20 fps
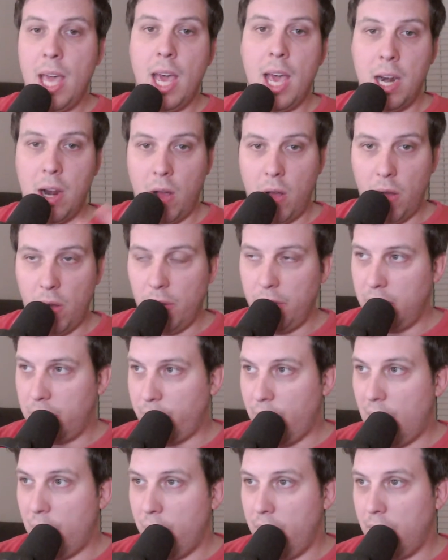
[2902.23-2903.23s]
And all these
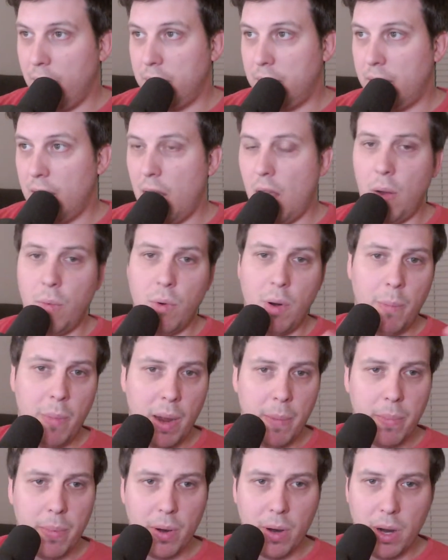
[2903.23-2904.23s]
right-wingers say,
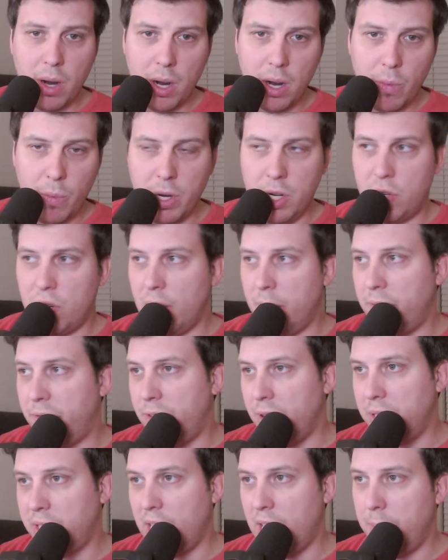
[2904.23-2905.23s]
remember when Trump
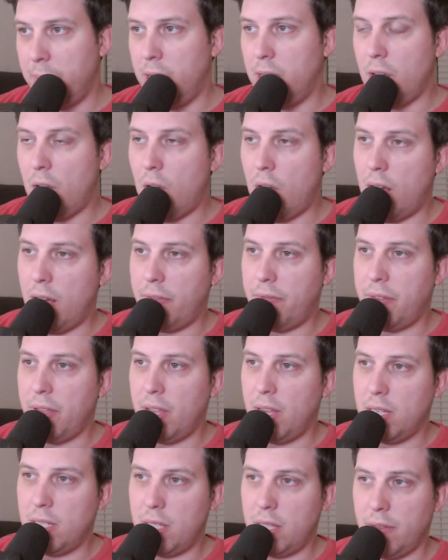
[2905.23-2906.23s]
first came into
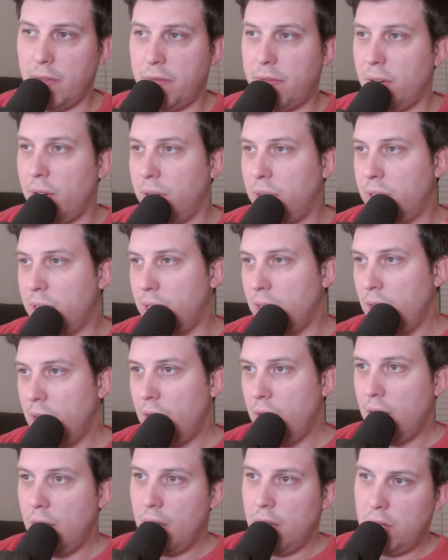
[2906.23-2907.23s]
office, the first
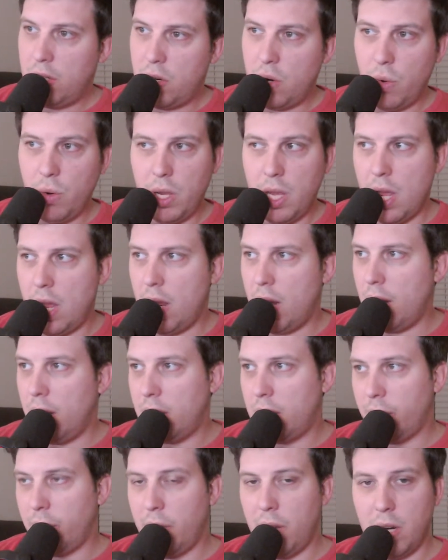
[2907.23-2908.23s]
2
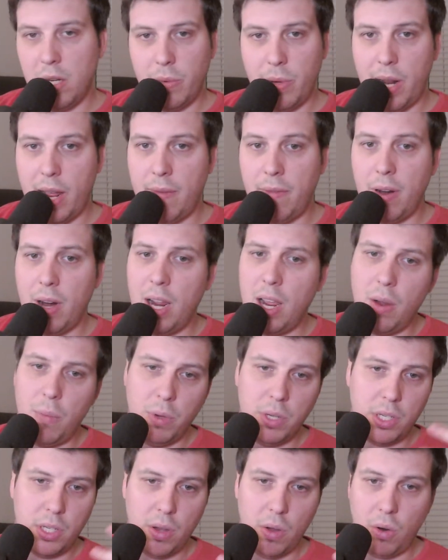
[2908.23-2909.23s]
years, 3 years, whatever, it
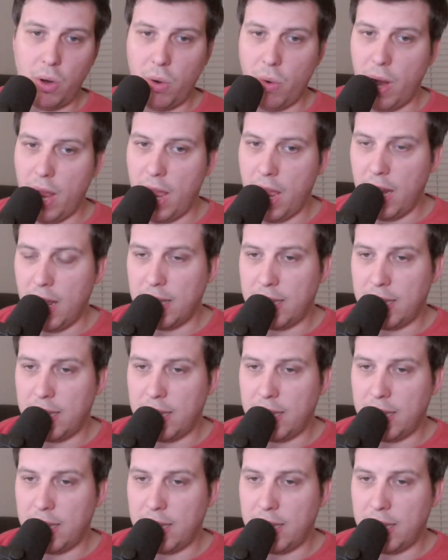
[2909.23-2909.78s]
was so great.